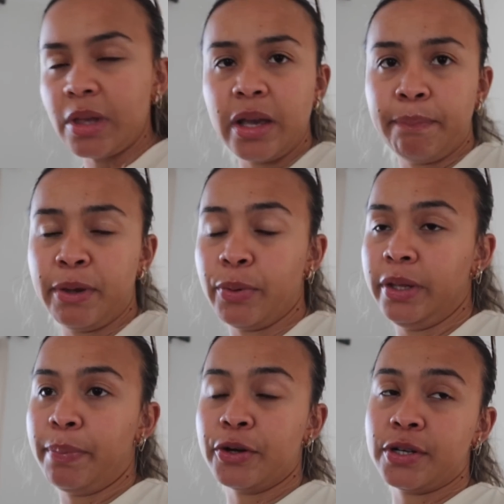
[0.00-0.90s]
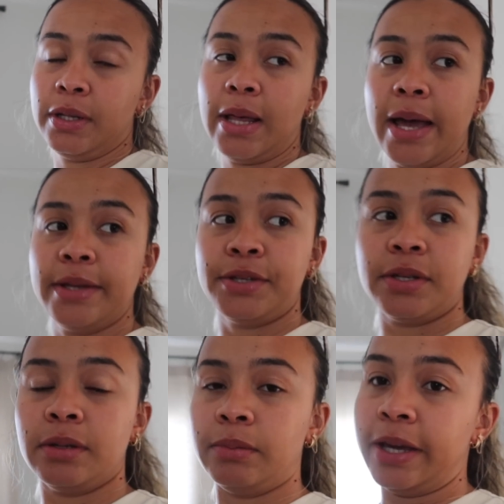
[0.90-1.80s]
it'd be really personalized,
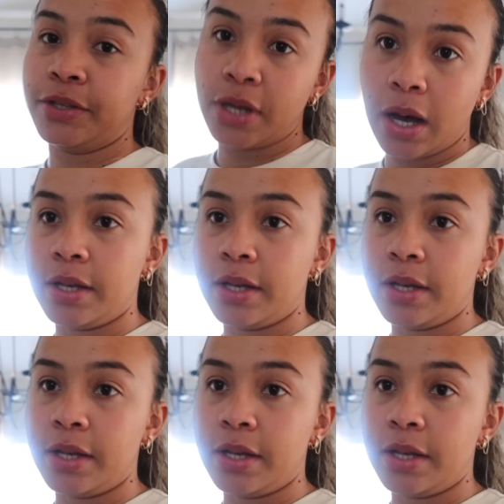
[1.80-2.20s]
like, to